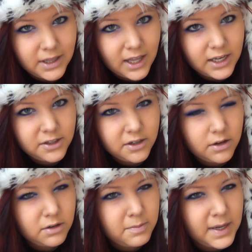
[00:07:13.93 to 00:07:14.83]
like to
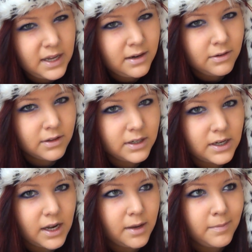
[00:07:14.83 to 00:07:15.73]
go to bed or the
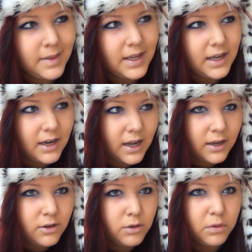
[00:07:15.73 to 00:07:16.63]
time that I
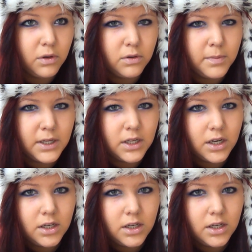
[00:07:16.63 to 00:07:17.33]
do go to bed?